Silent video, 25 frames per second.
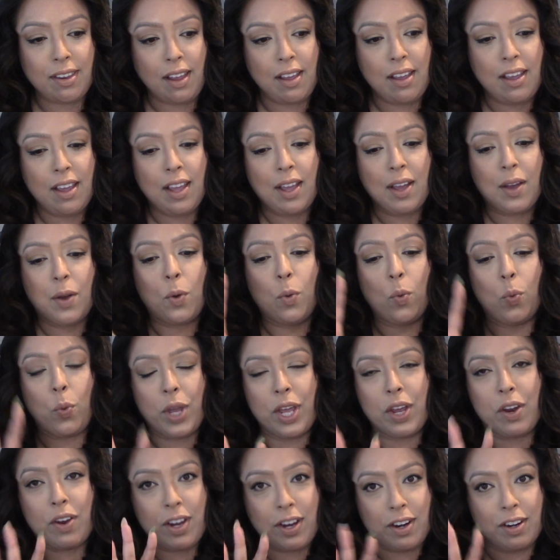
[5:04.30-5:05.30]
we are
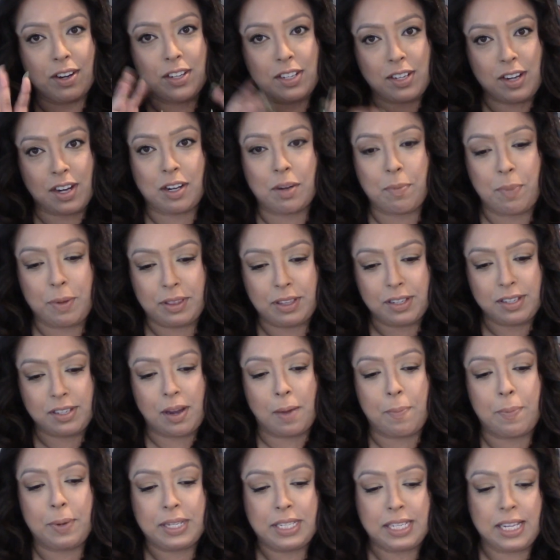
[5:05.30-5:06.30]
here to talk about the
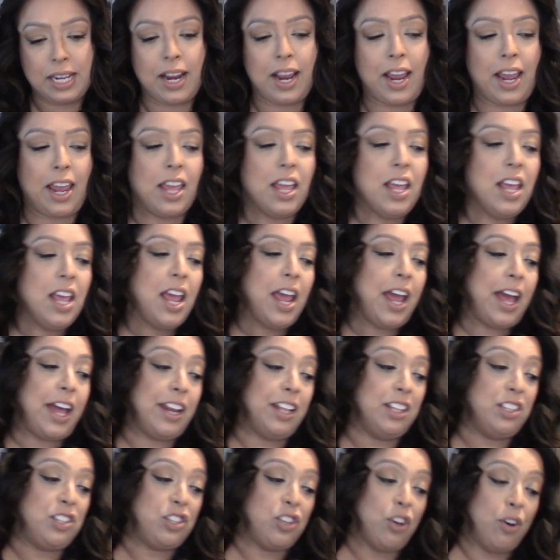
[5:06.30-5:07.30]
topic today. And it's
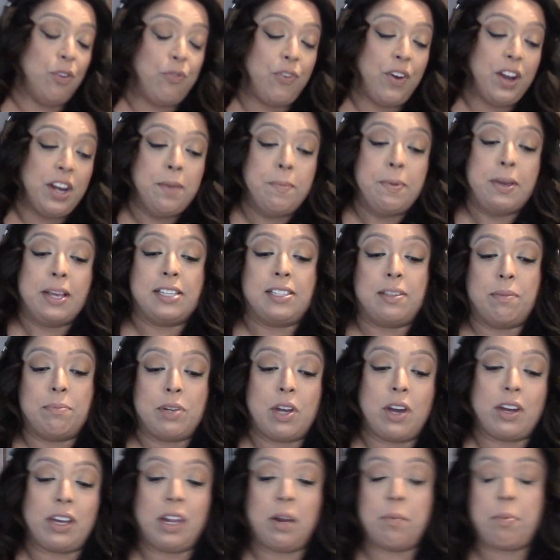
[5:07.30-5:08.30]
so funny because I'm
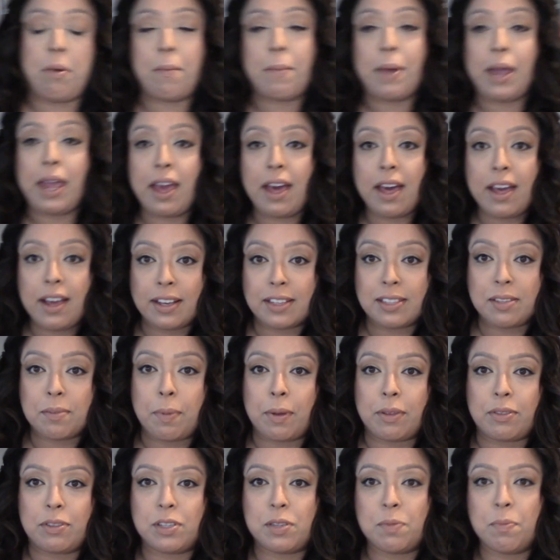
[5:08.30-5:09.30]
talking about my ex about
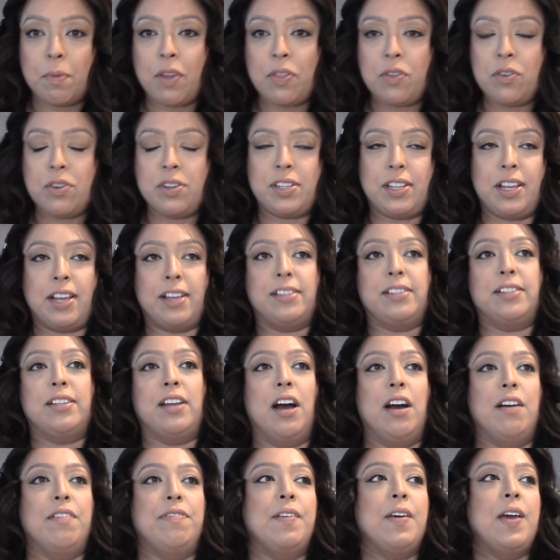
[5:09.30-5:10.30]
this Mother's Day
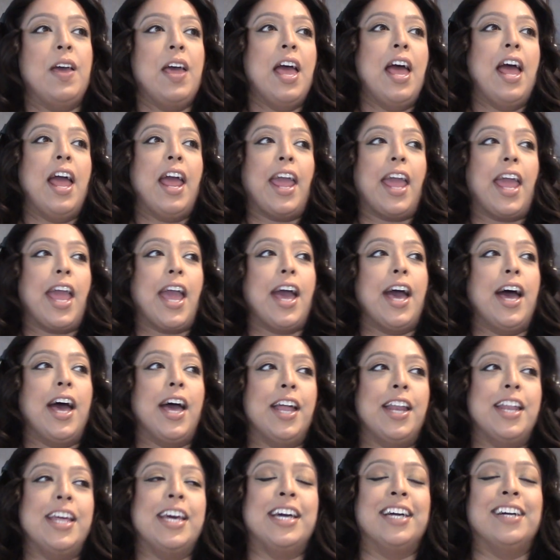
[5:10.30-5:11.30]
stuff,
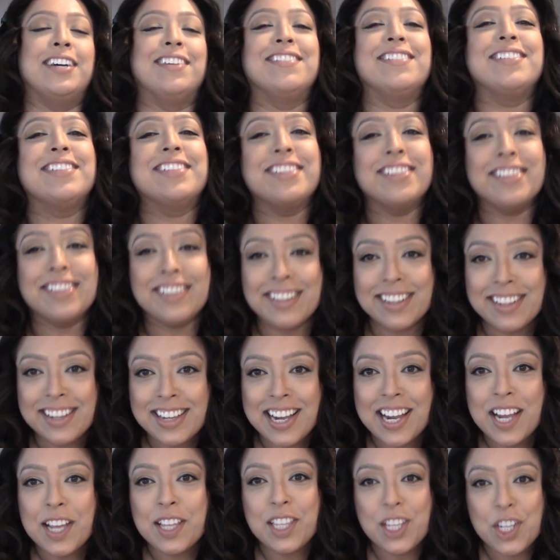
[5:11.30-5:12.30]
And
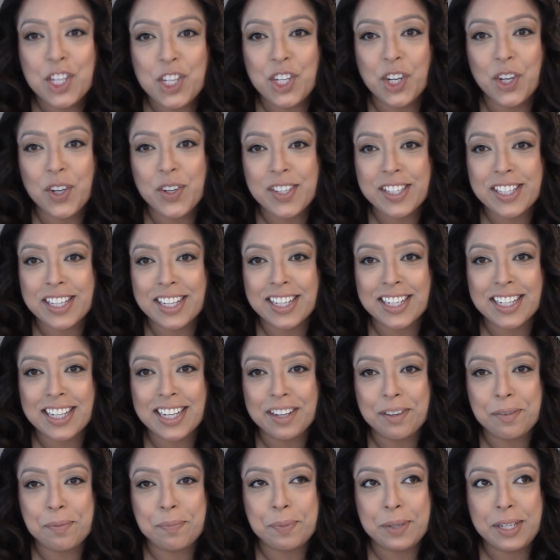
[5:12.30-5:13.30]
the show is going to kind
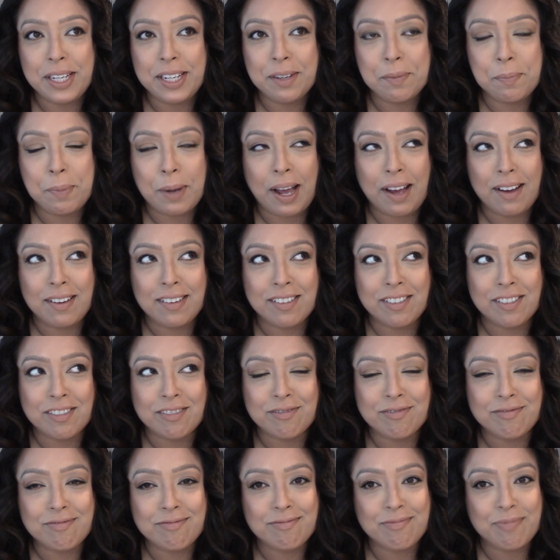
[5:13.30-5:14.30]
of be about
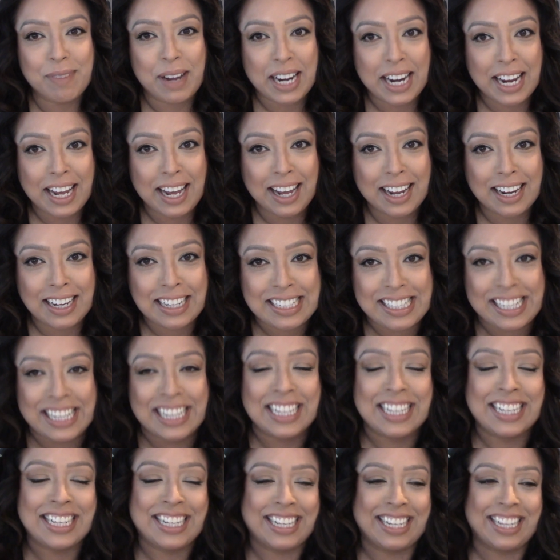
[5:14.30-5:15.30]
my ex.
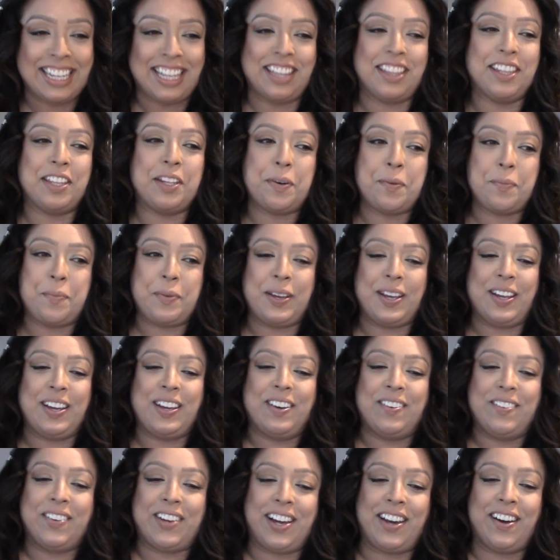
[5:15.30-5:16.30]
A little bit
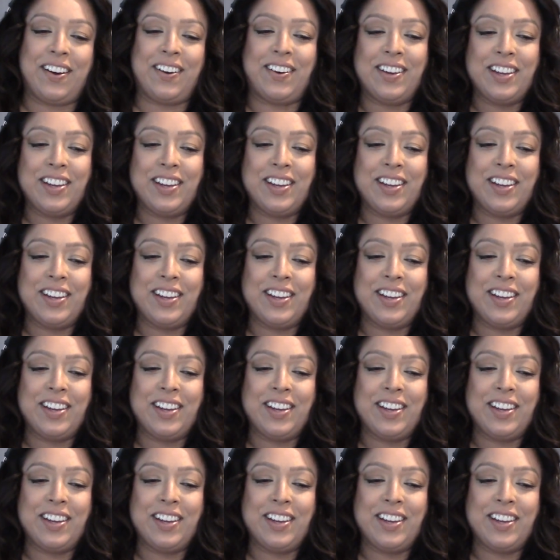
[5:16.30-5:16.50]
about